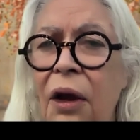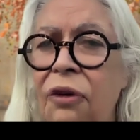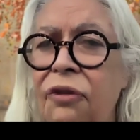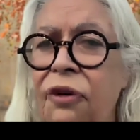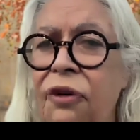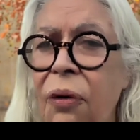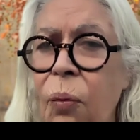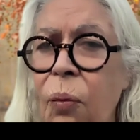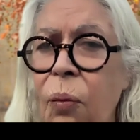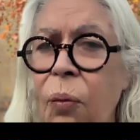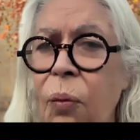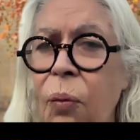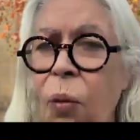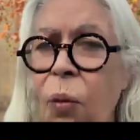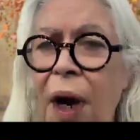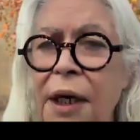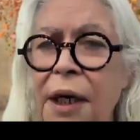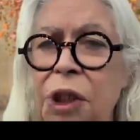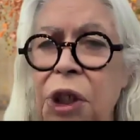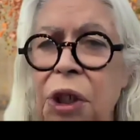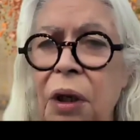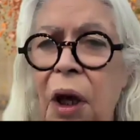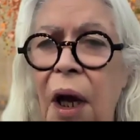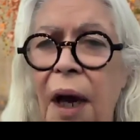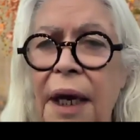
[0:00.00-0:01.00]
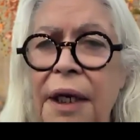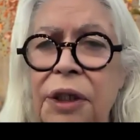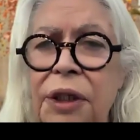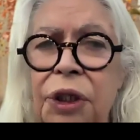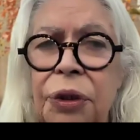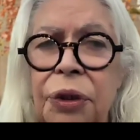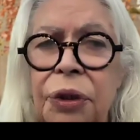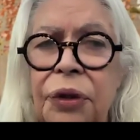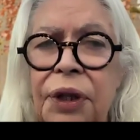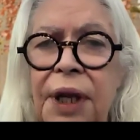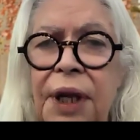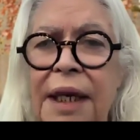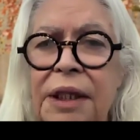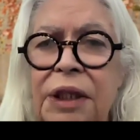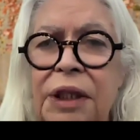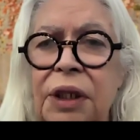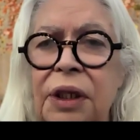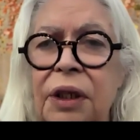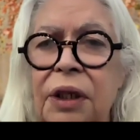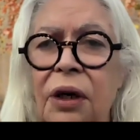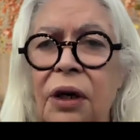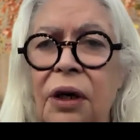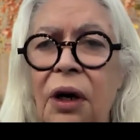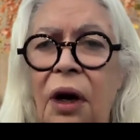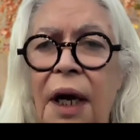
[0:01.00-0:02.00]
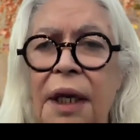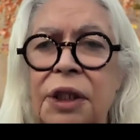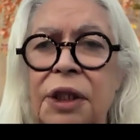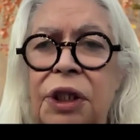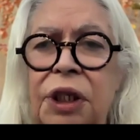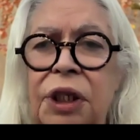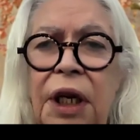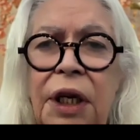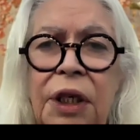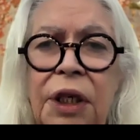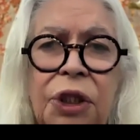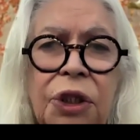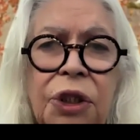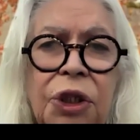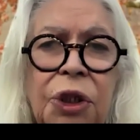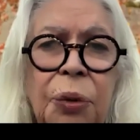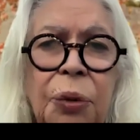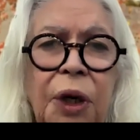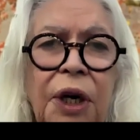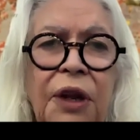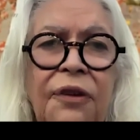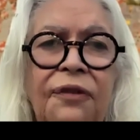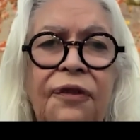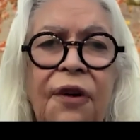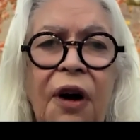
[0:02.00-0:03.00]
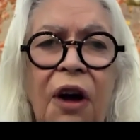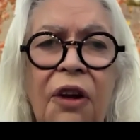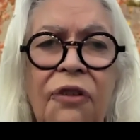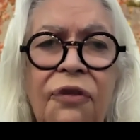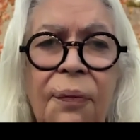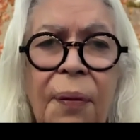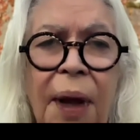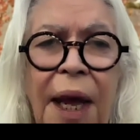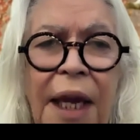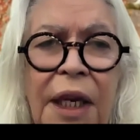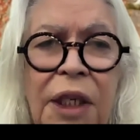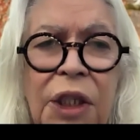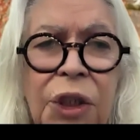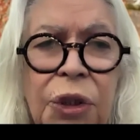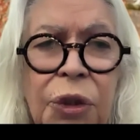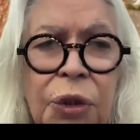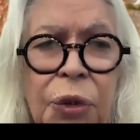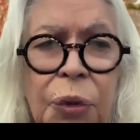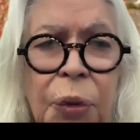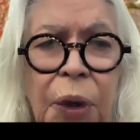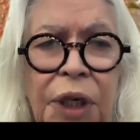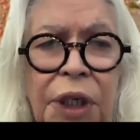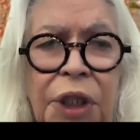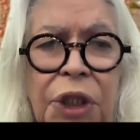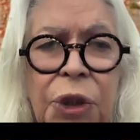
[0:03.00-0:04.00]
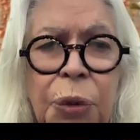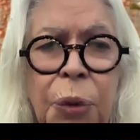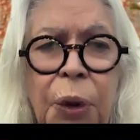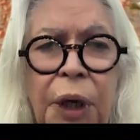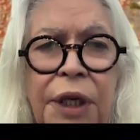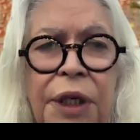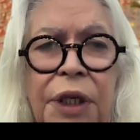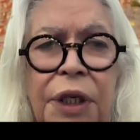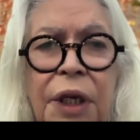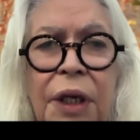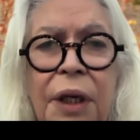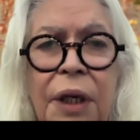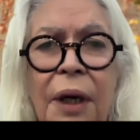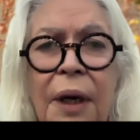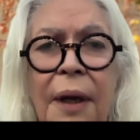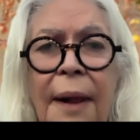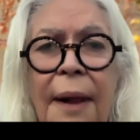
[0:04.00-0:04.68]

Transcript: from 1 July 2019 to 25 May 2020,